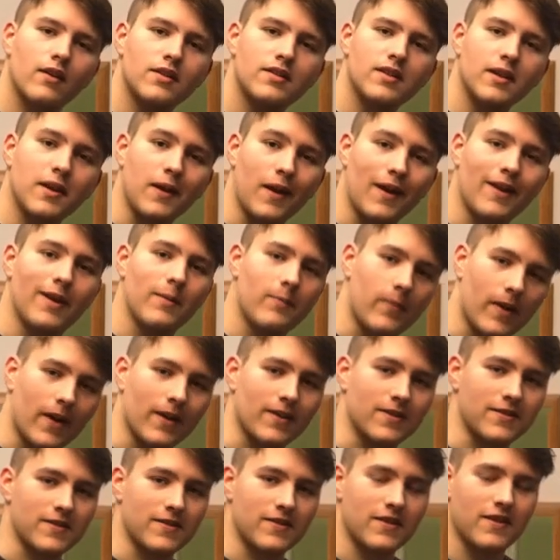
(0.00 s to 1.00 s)
See, it
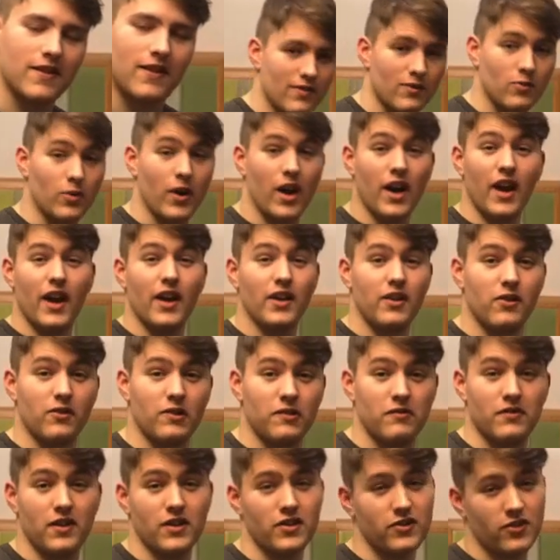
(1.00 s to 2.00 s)
depends. Where I
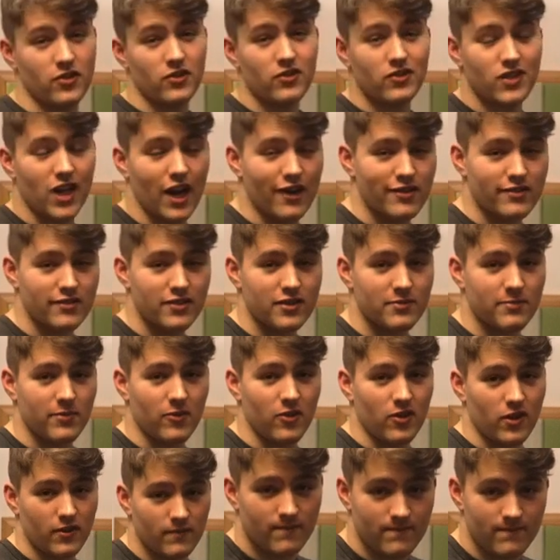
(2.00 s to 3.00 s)
know there's two types of
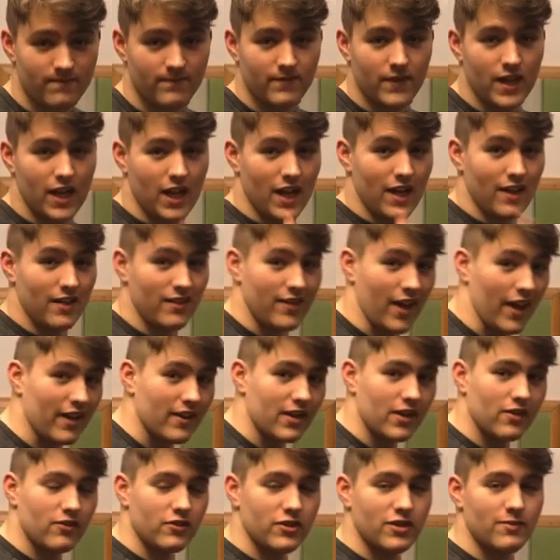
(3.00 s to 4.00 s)
sparring.
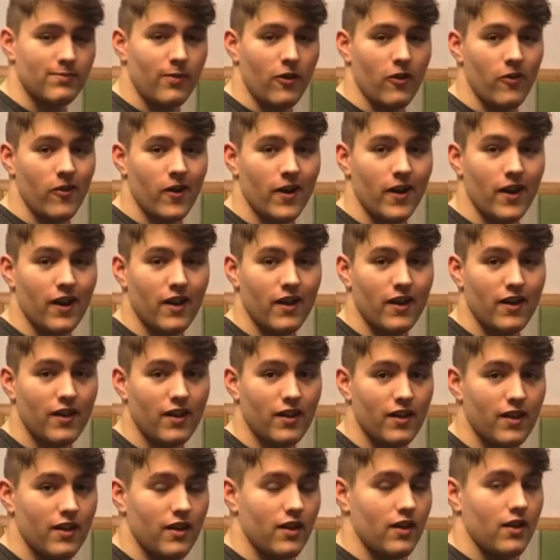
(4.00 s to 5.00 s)
Technical sparring
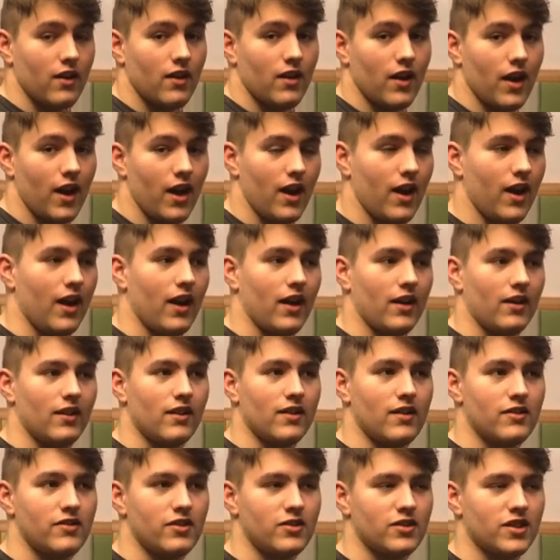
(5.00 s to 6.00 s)
and
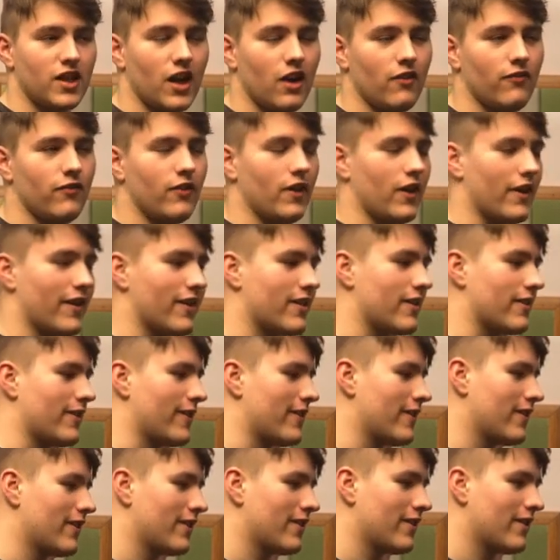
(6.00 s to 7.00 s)
just kind of like
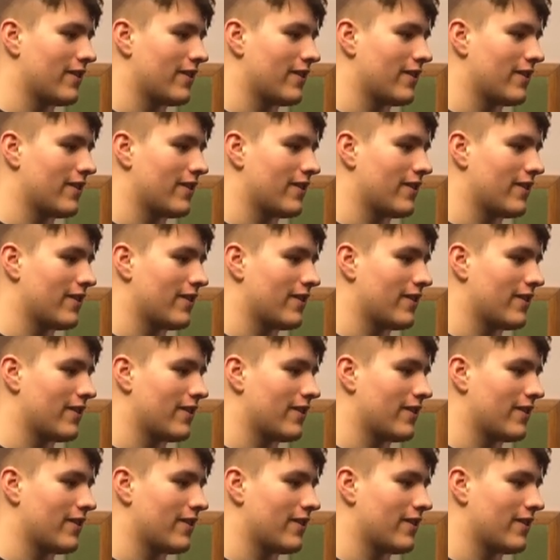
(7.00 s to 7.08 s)
a, uh,